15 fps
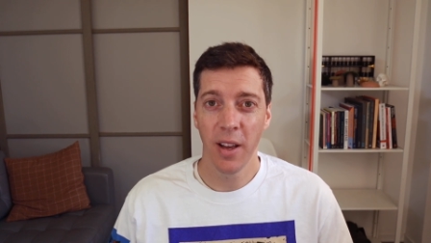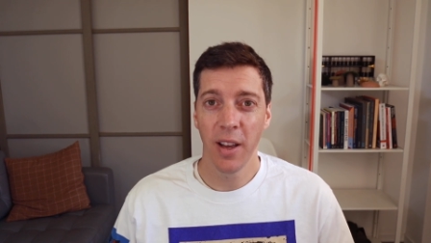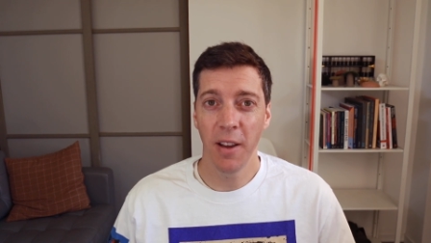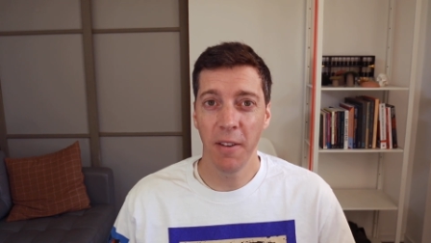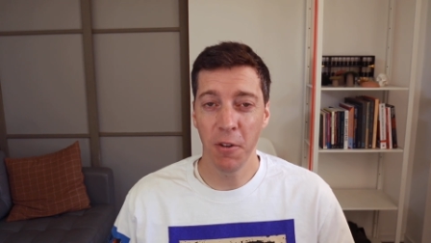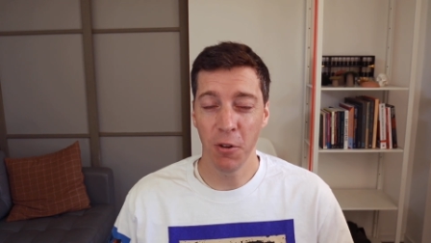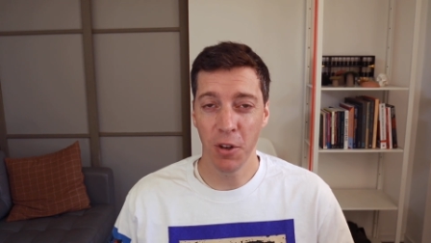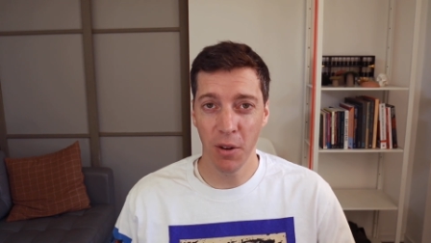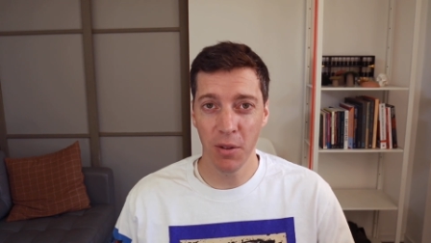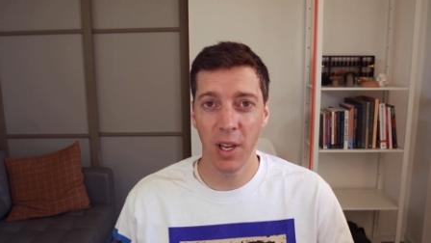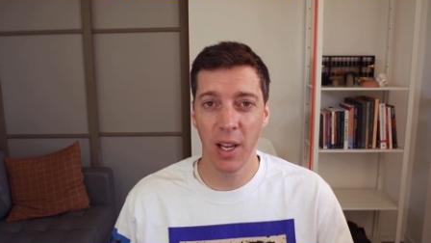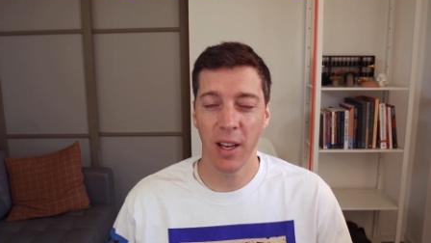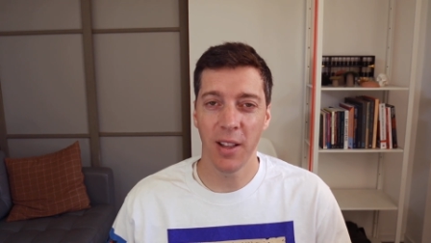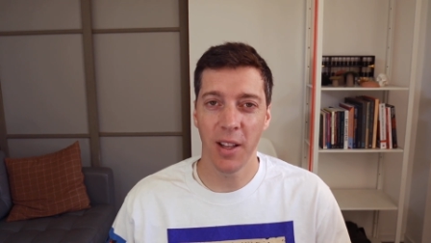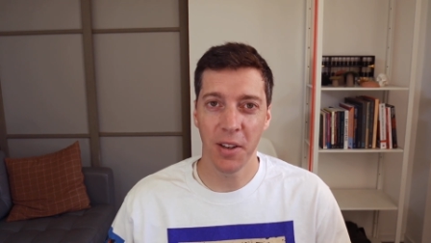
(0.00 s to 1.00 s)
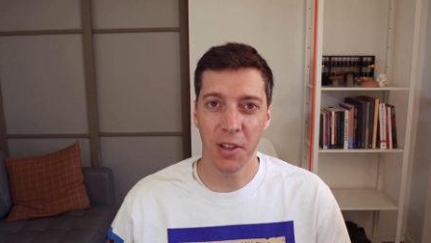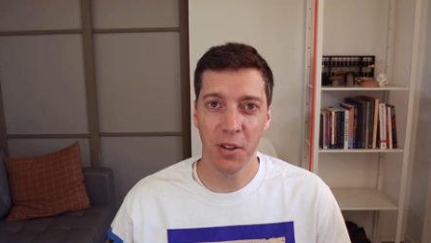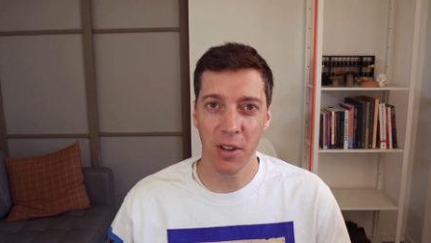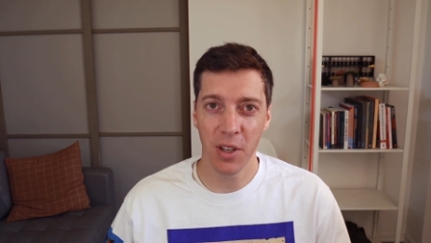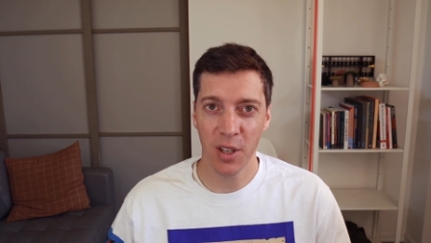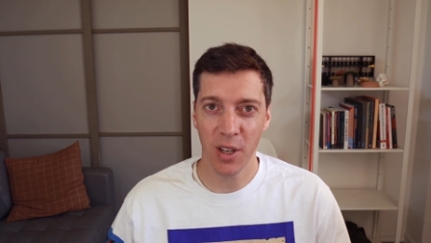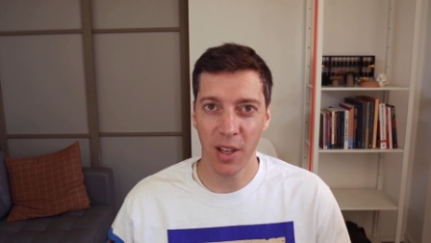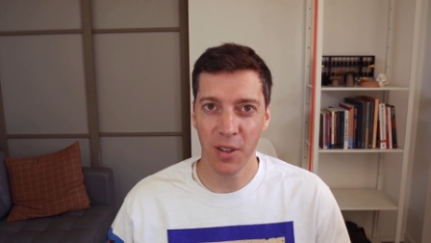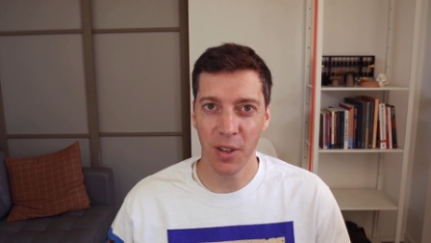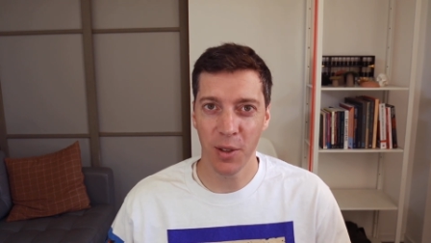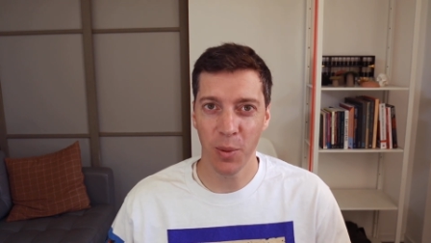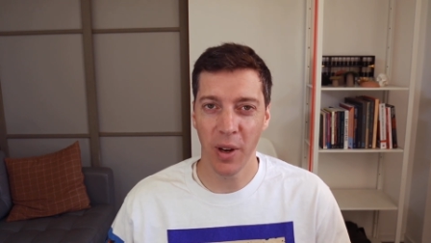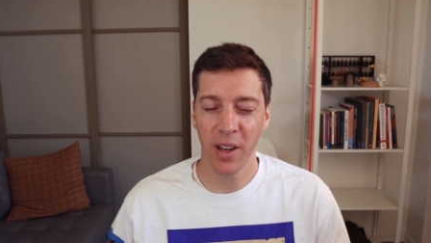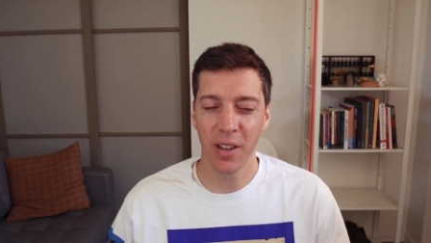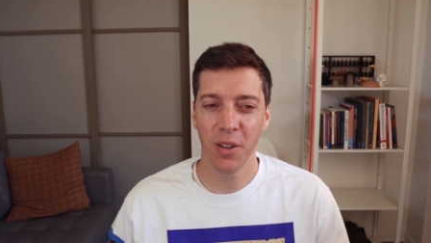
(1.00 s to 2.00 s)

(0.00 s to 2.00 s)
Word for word: If you don't take a lot of screenshots this way,